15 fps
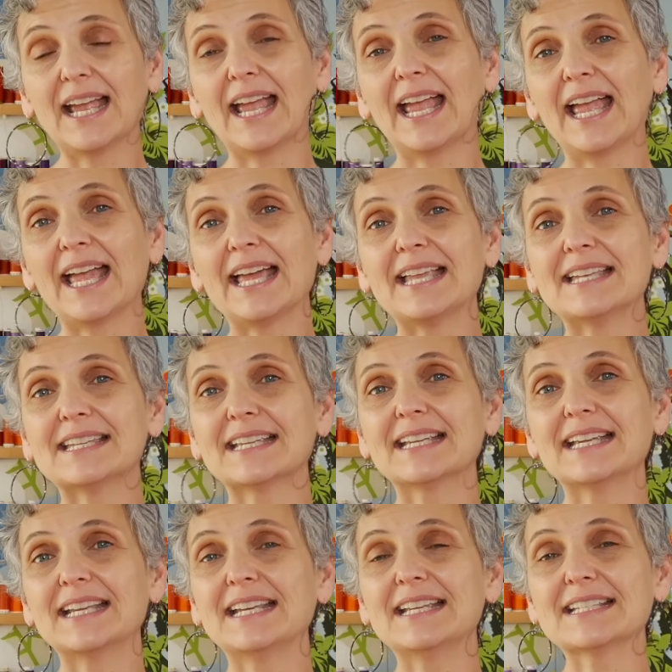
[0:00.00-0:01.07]
and
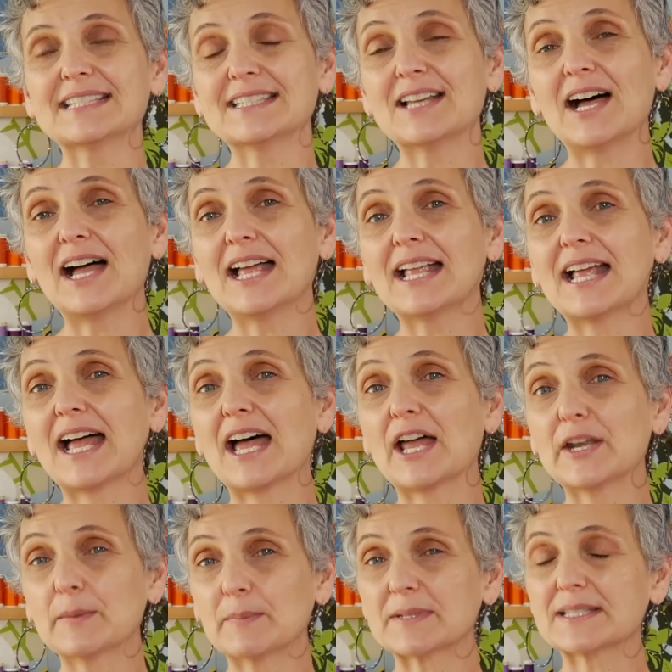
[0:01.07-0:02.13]
it is not
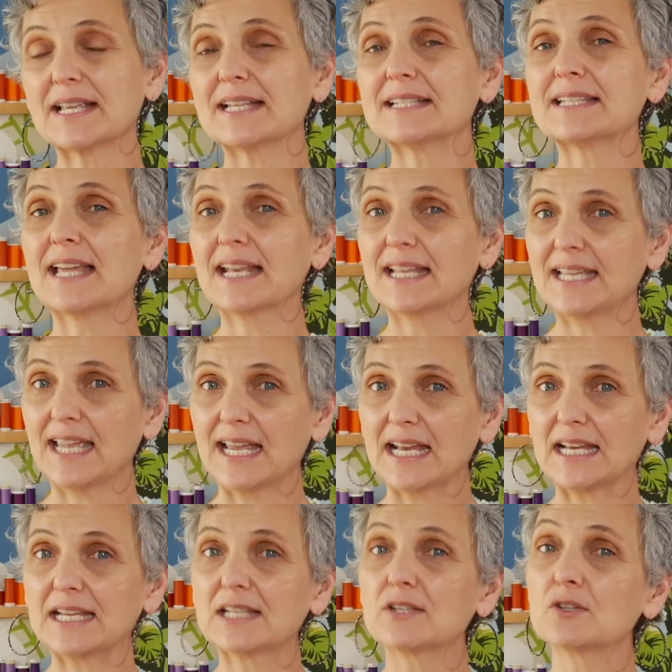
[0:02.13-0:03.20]
100%
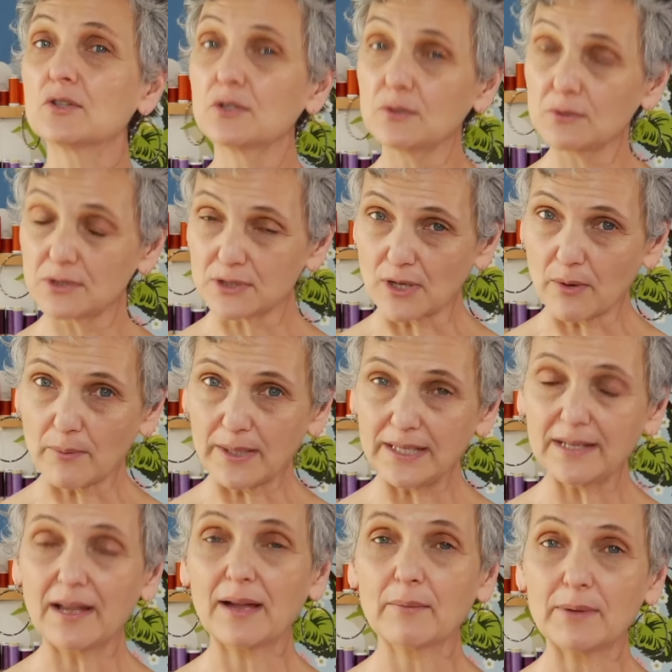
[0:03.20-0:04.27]
dedicated to
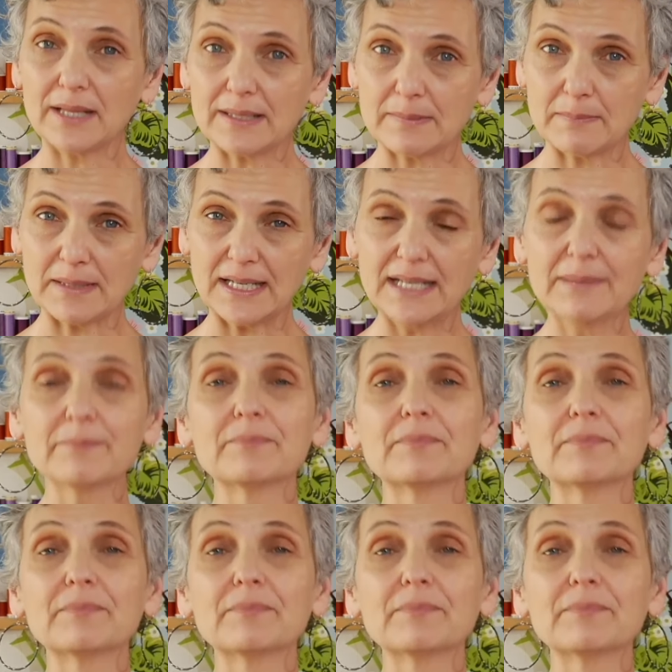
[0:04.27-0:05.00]
sewing, I will admit.